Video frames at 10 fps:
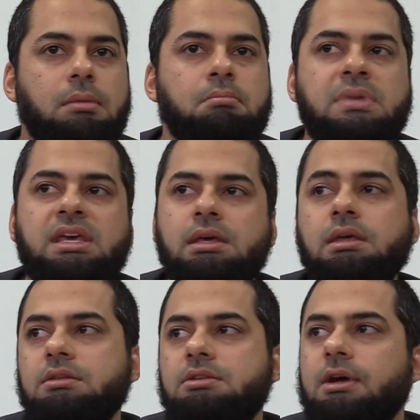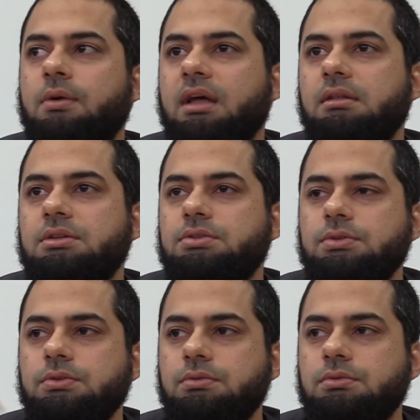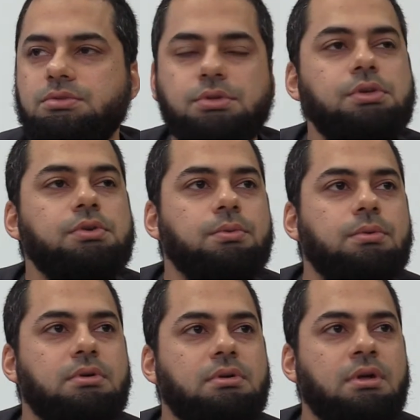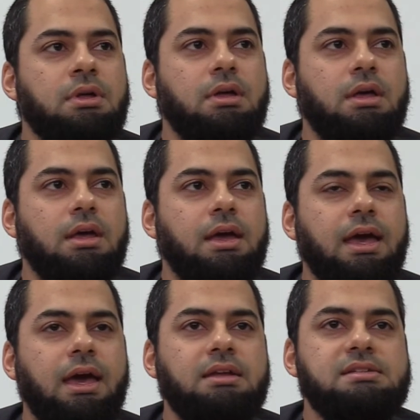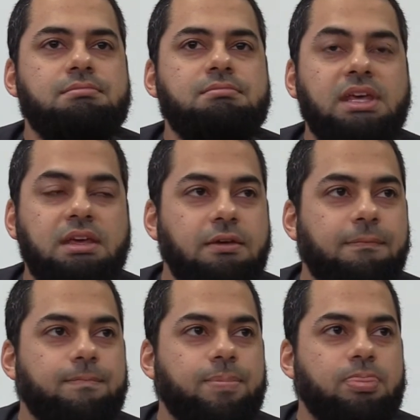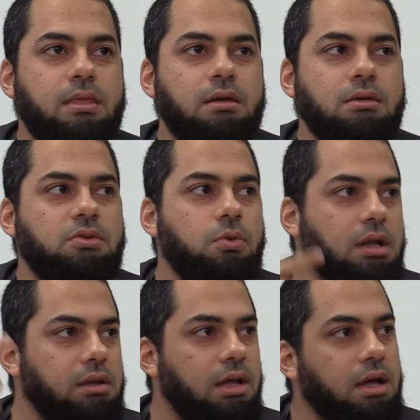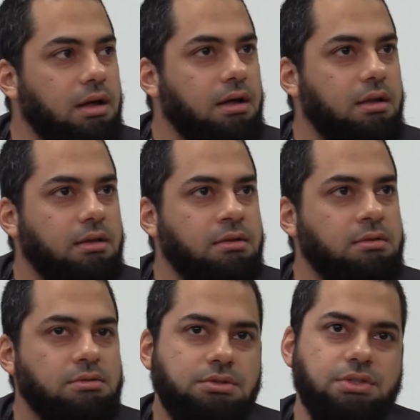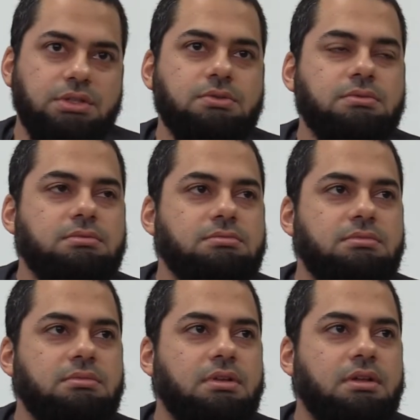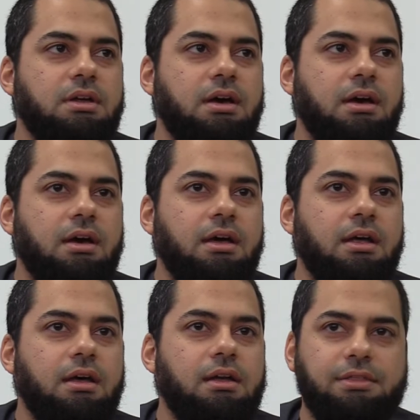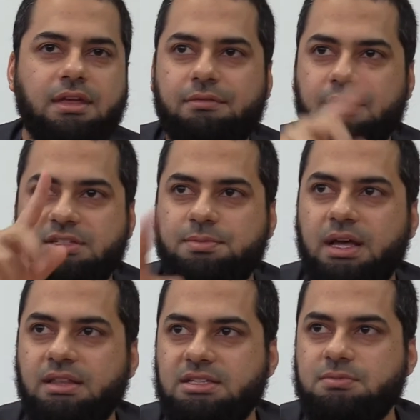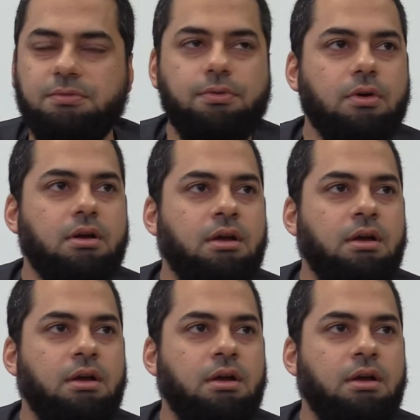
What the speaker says: me directly to you. It is me to Allah to you. And I think I've explained this before.